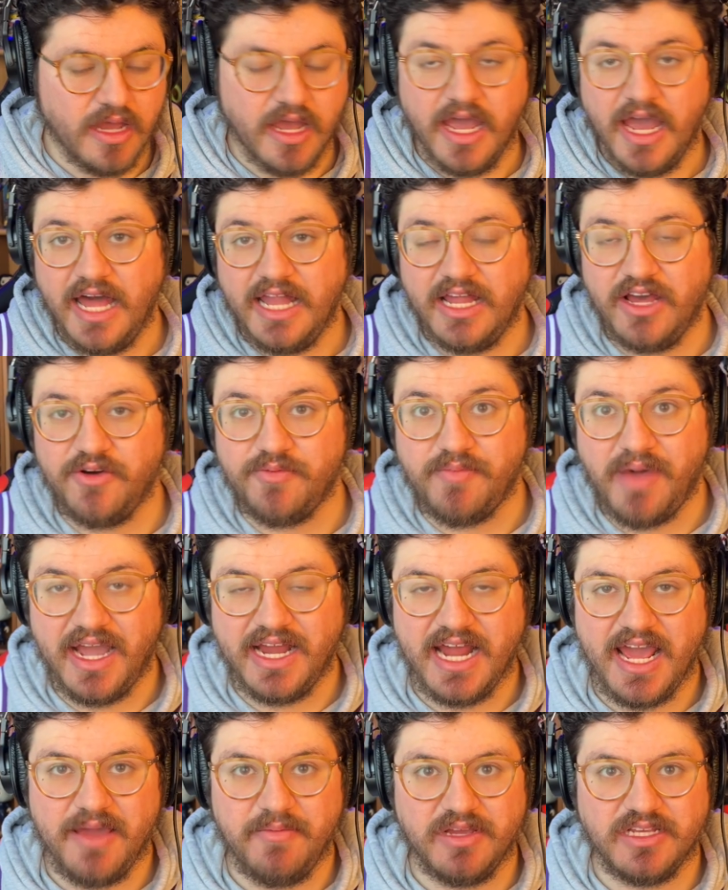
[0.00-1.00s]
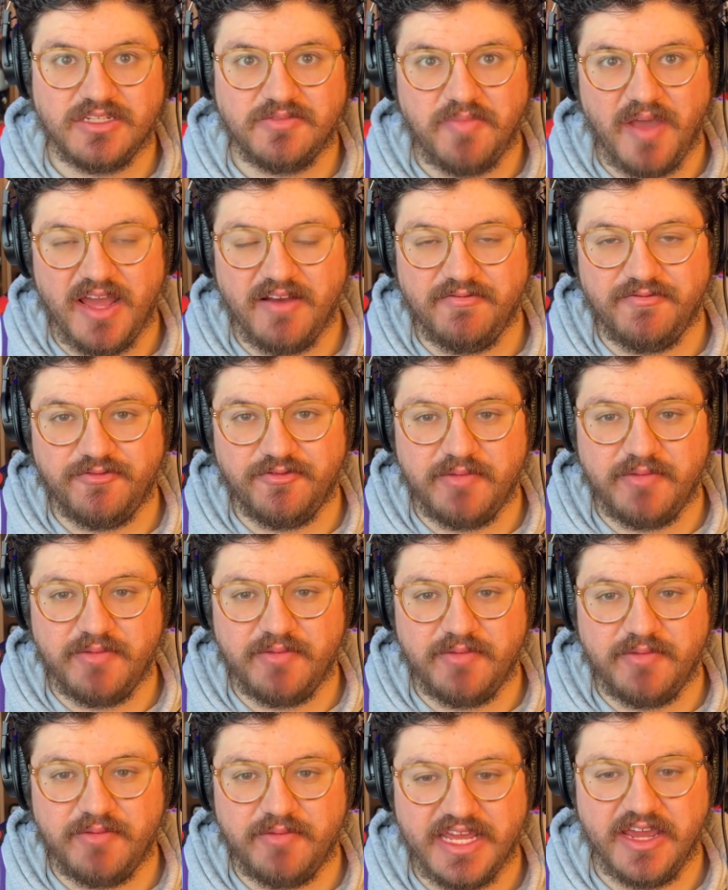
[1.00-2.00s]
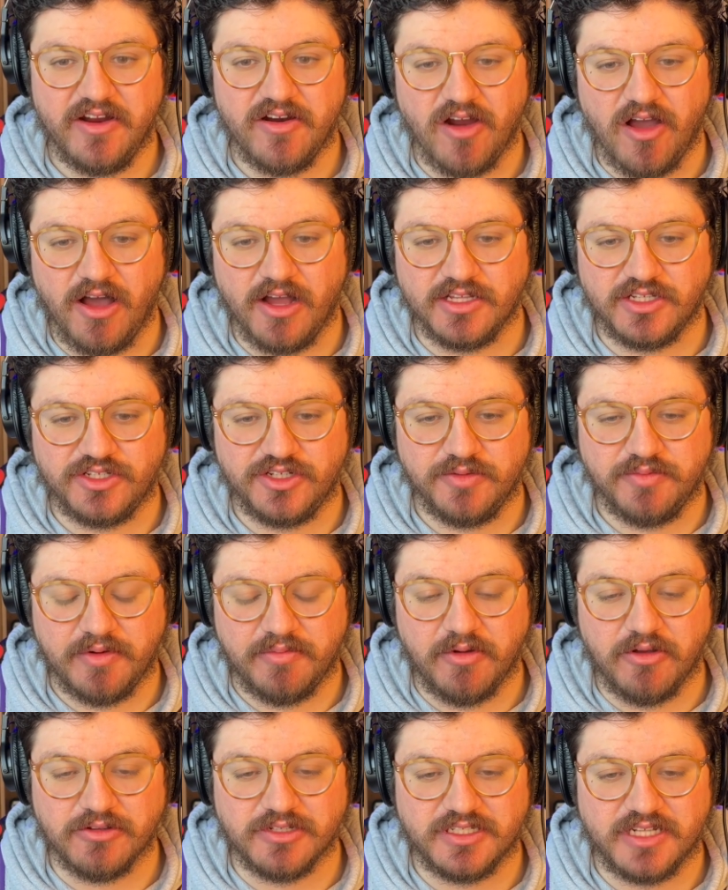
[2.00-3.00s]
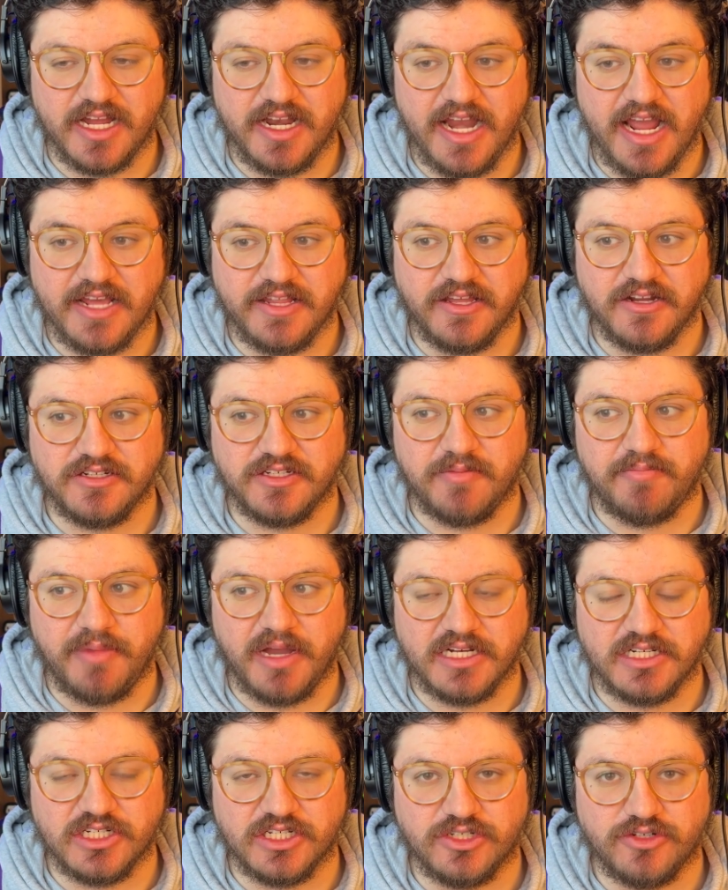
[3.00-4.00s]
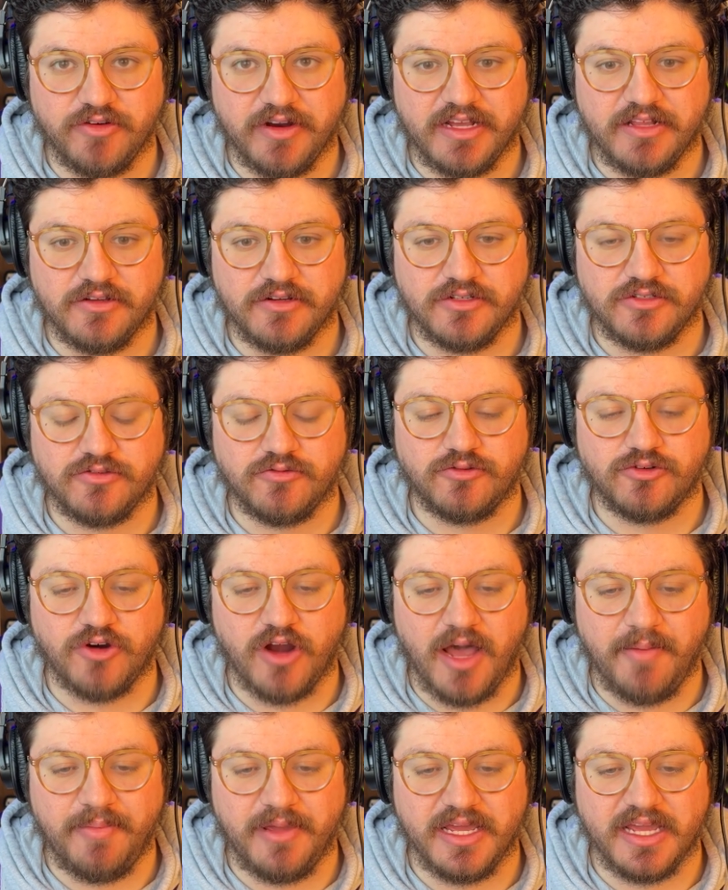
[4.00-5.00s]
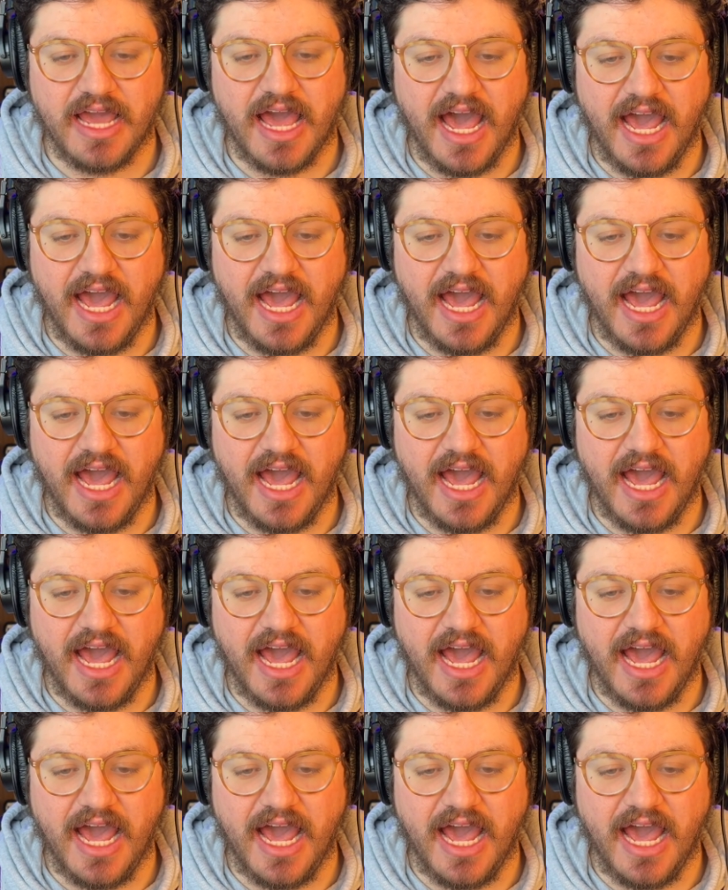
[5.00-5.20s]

Hello, my name is Ben Friedman. Here on Super Bowl Sunday, there's a bunch of trailers dropping.